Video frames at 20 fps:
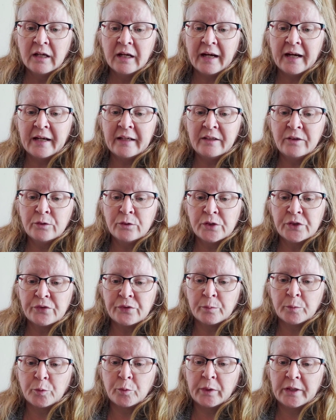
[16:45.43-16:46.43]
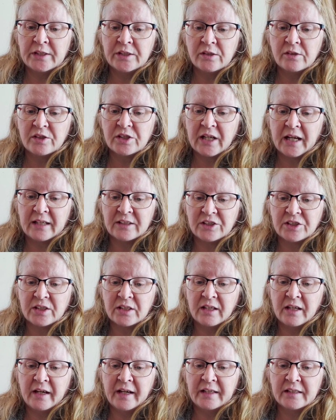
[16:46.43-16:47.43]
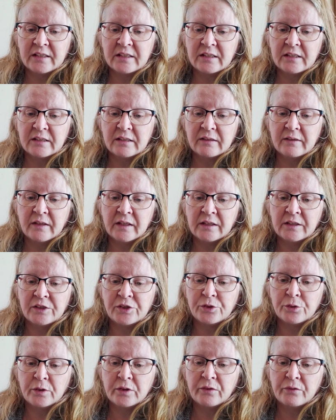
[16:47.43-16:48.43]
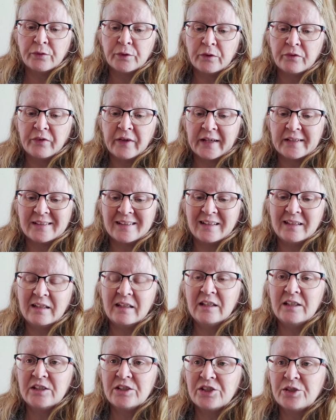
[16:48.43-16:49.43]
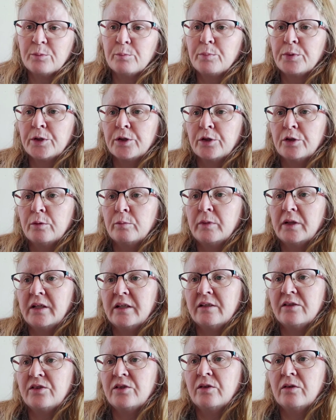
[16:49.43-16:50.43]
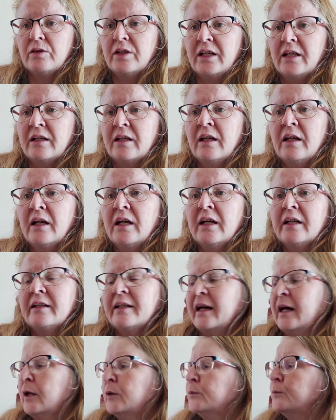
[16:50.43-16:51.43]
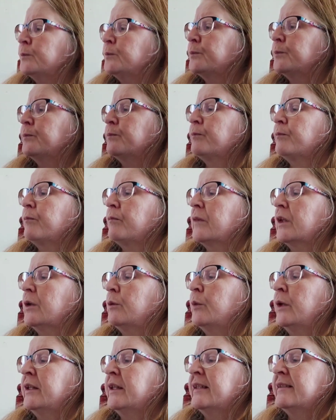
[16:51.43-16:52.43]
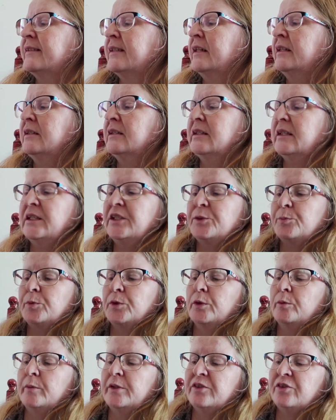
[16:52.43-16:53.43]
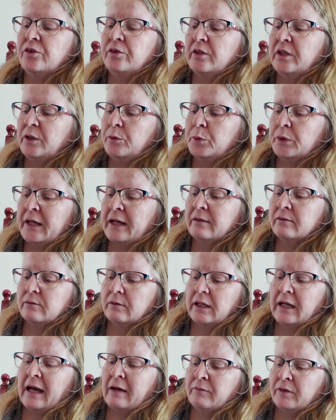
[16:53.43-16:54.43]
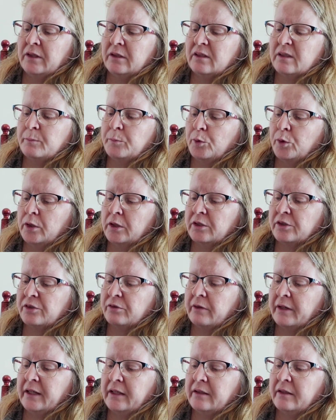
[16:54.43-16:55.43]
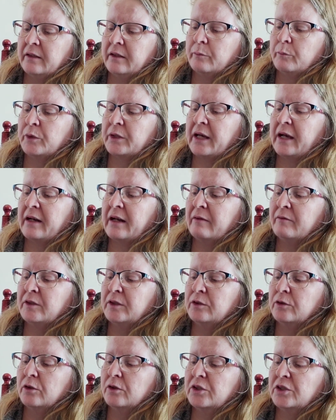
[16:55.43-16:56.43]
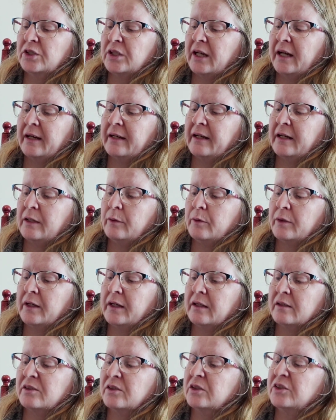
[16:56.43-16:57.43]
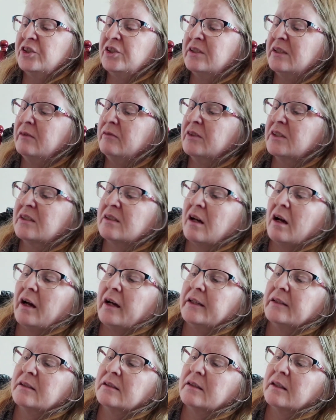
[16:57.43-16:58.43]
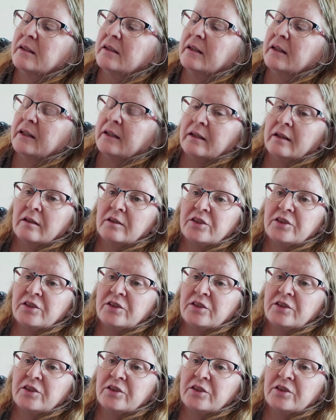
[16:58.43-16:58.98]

Hang yours from a window to catch the light and enjoy the full effect, and each bloom is unique. Now, when they say that each bloom is unique, without having spoilers or anything and without having looked at anyone else, she's even signed the thing.